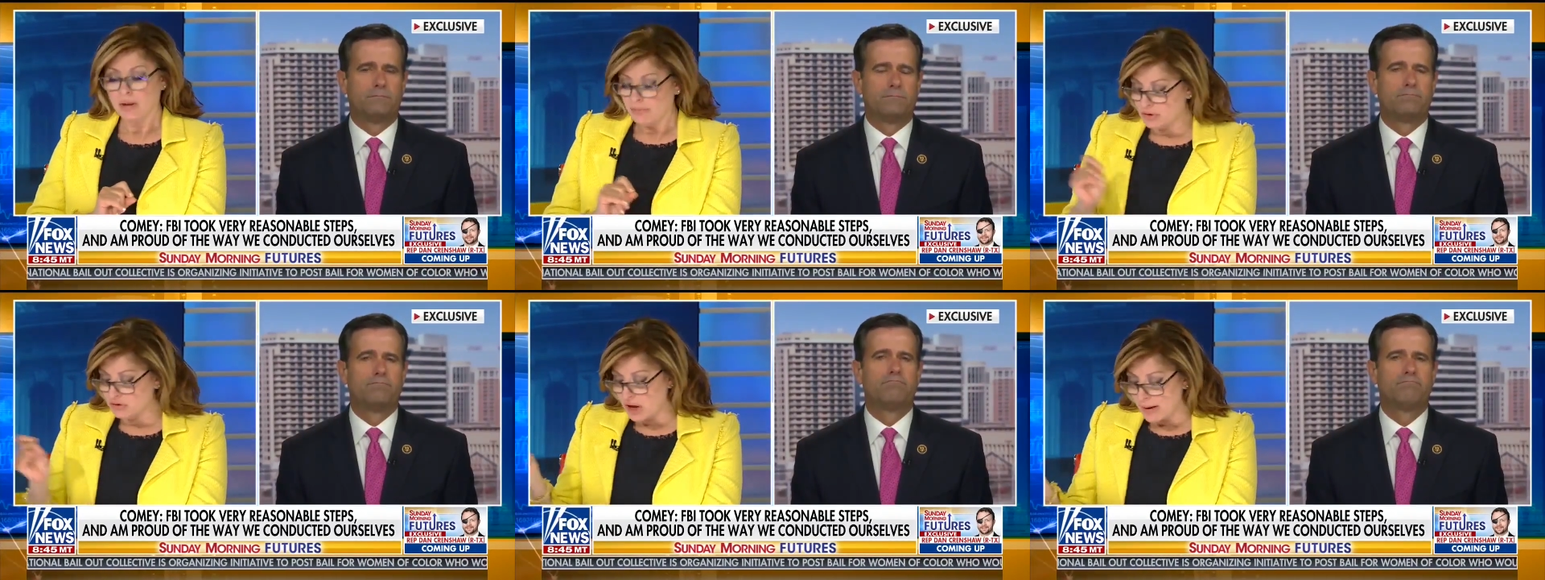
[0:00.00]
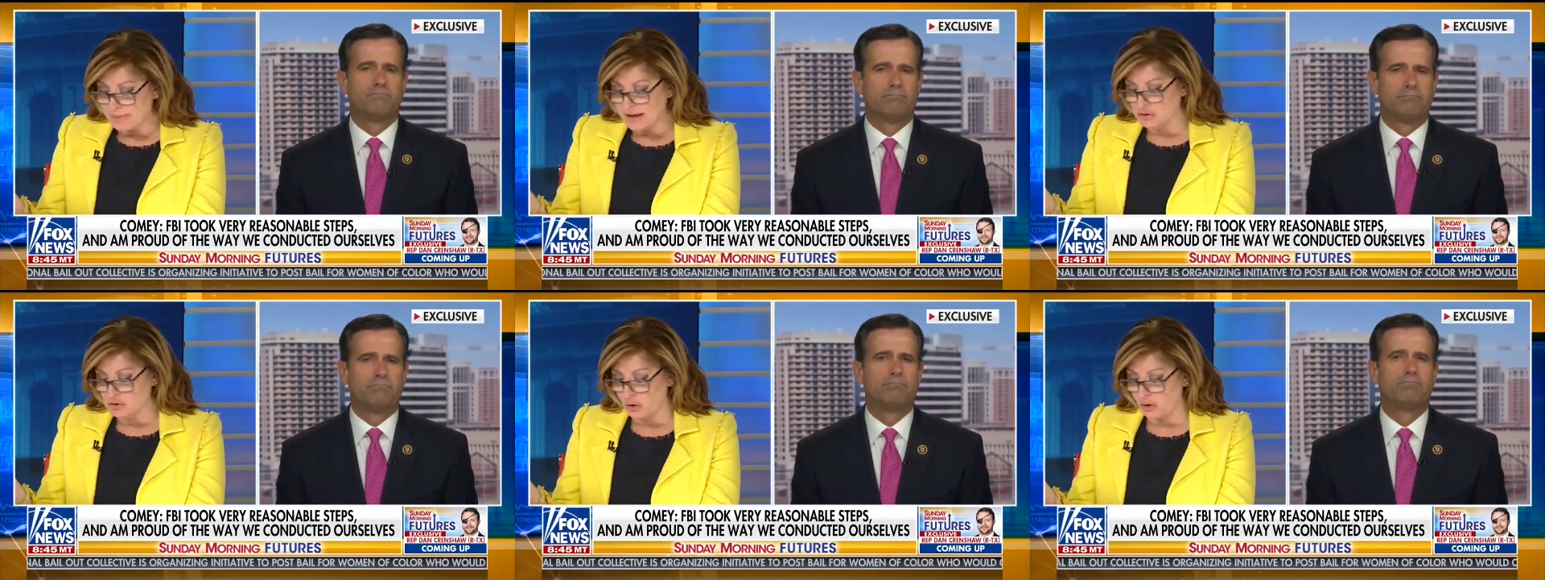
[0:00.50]
Speaker 1: because I'm
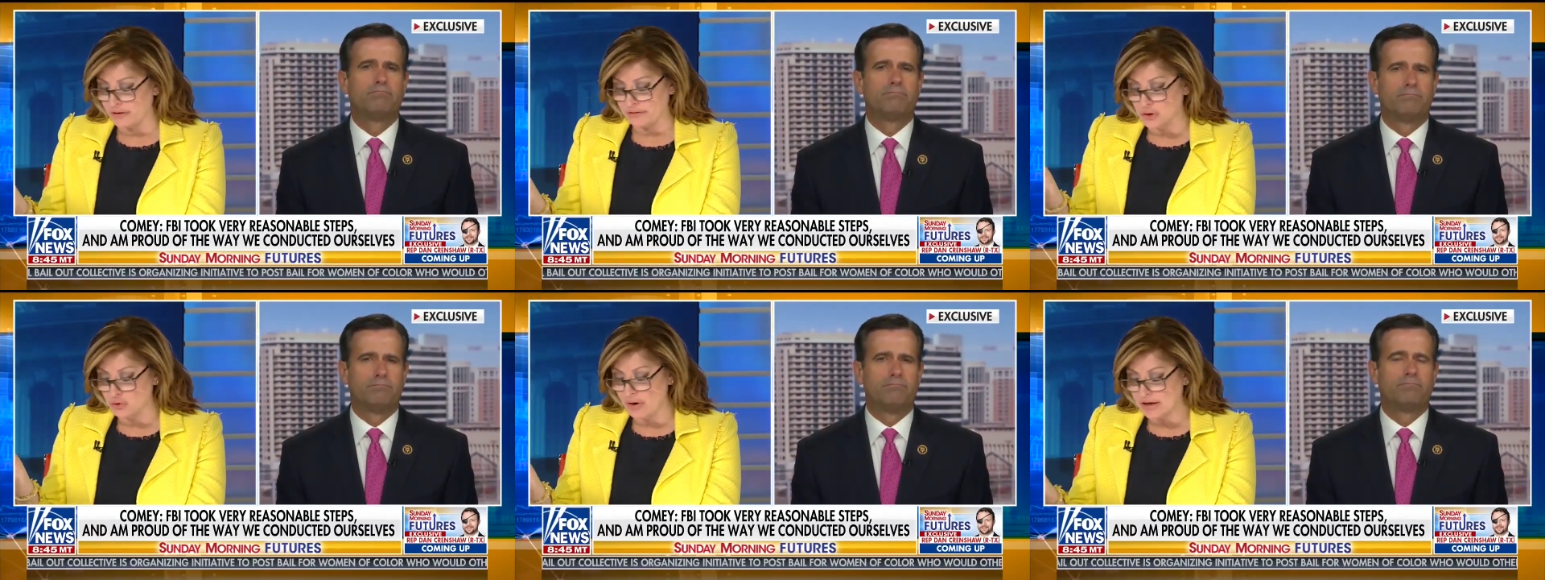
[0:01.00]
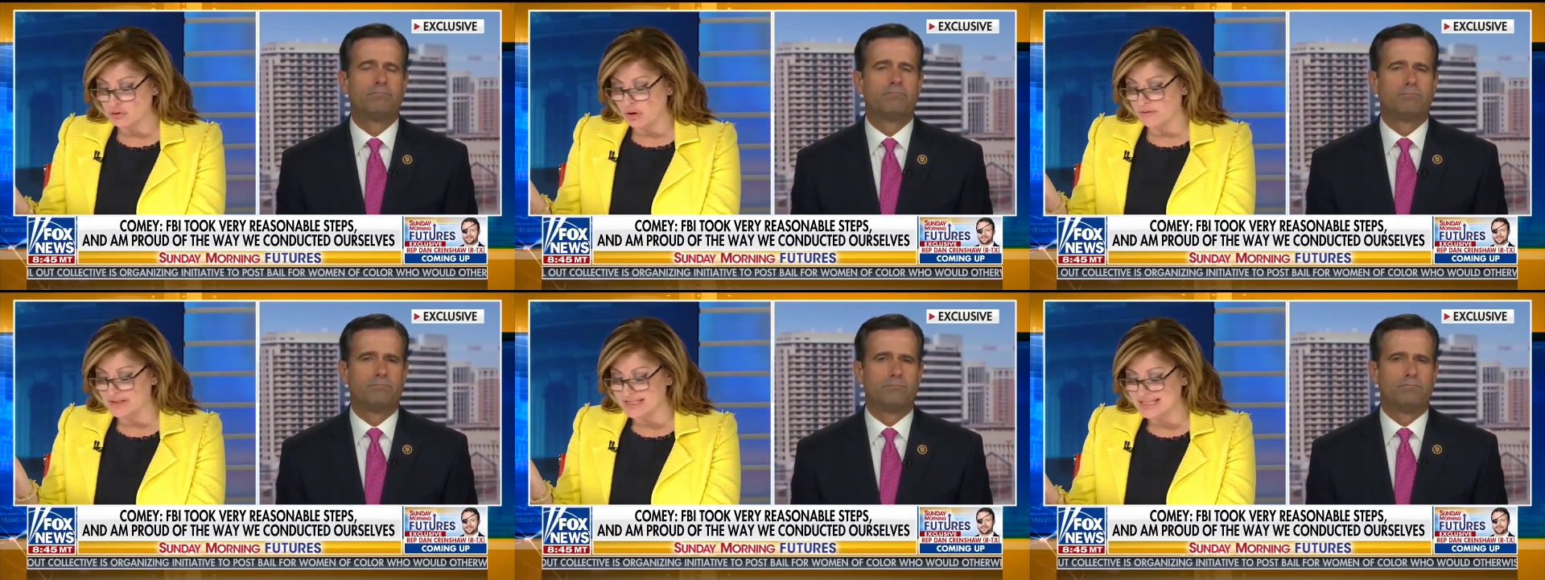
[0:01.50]
being told that the director
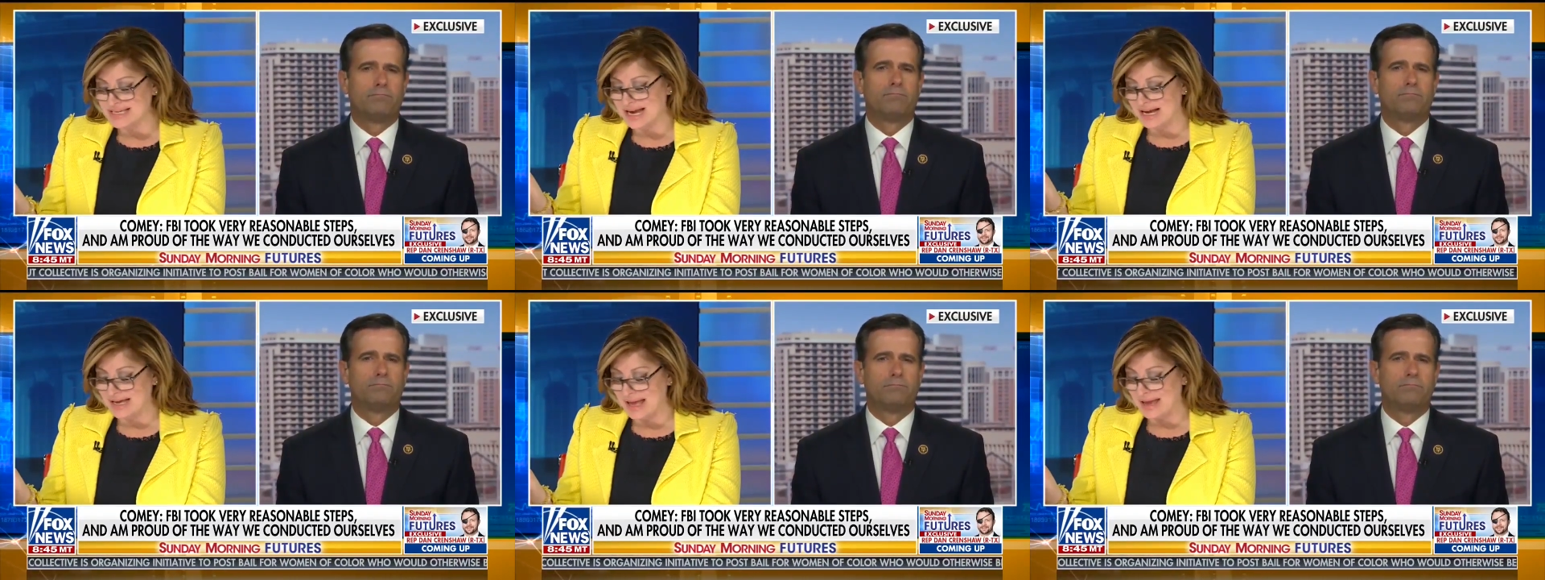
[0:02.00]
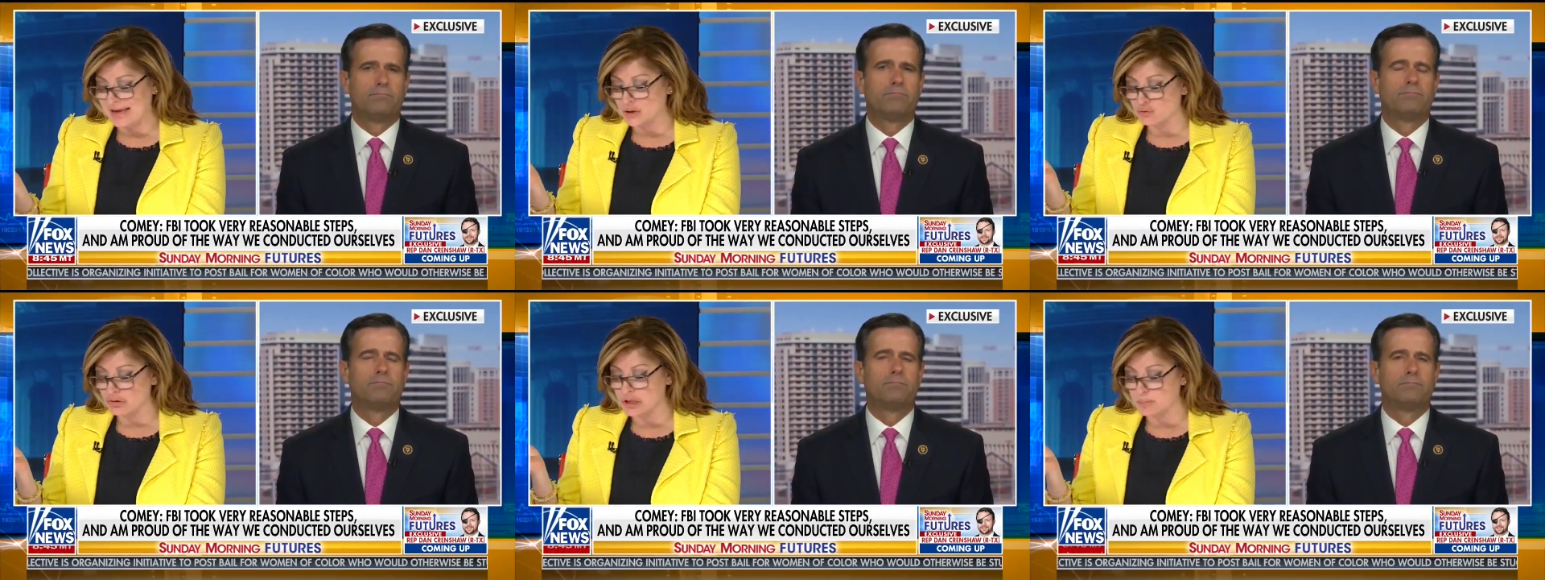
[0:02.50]
of the CIA
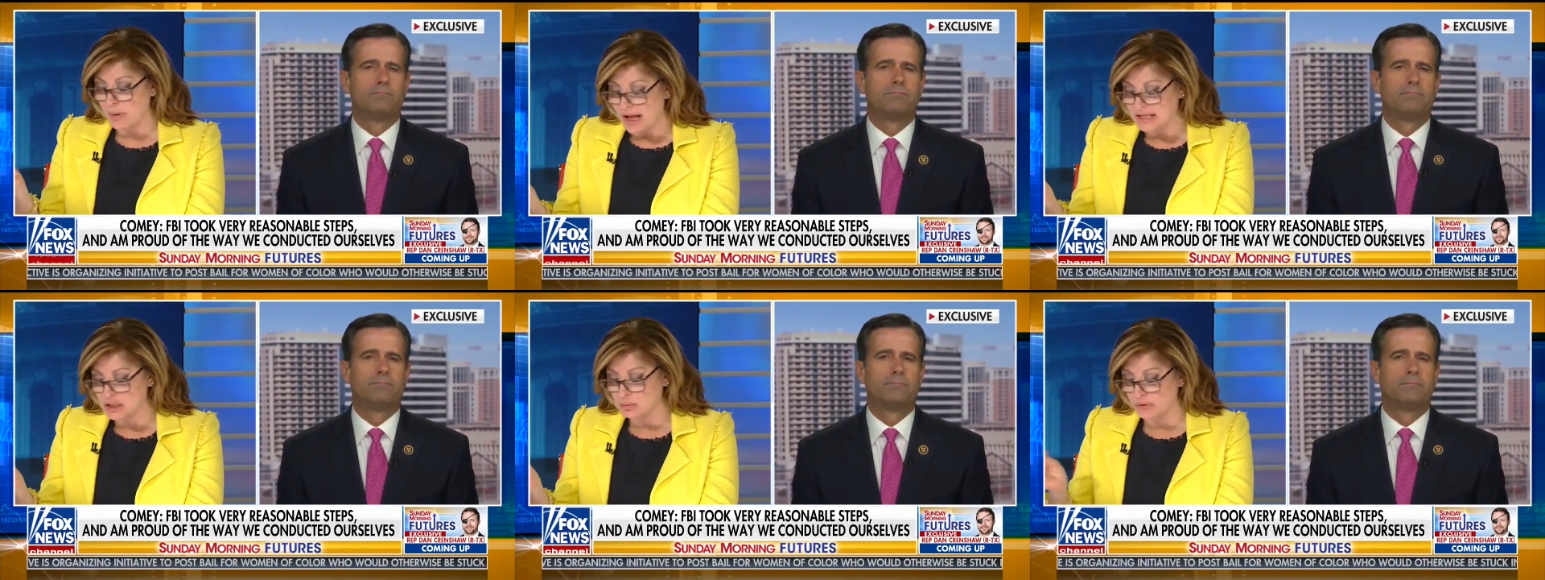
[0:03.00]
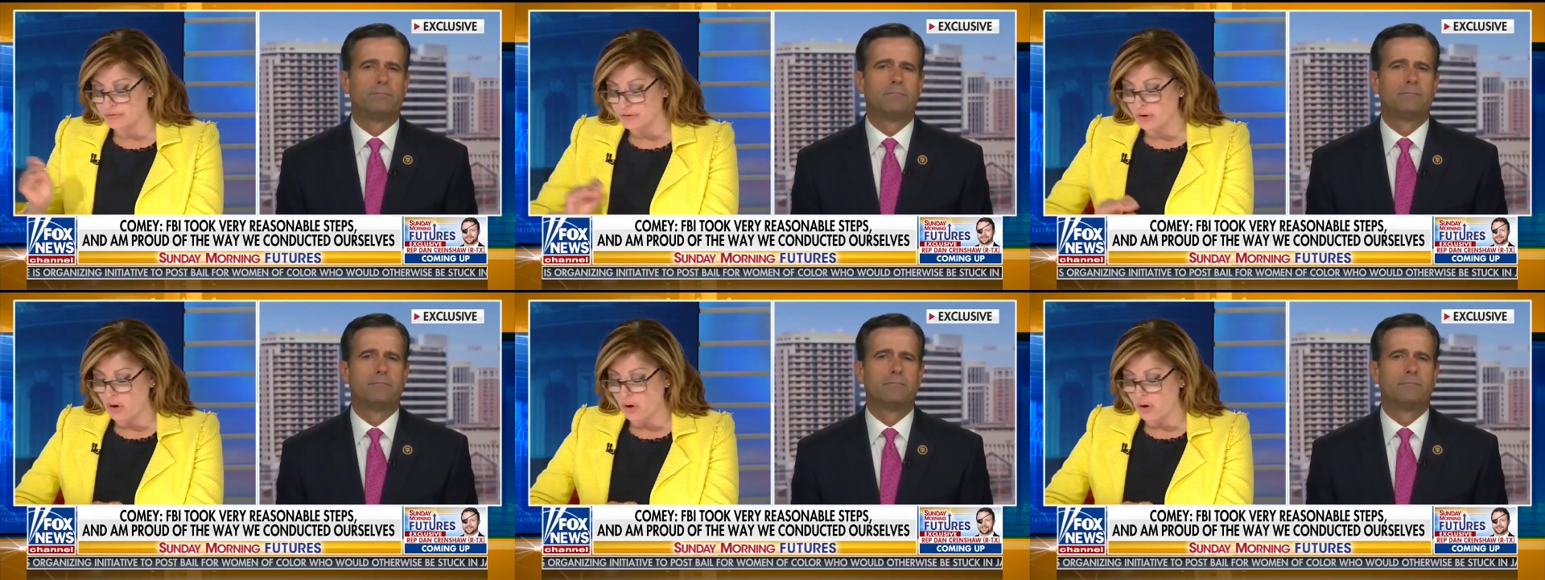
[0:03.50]
is responsible for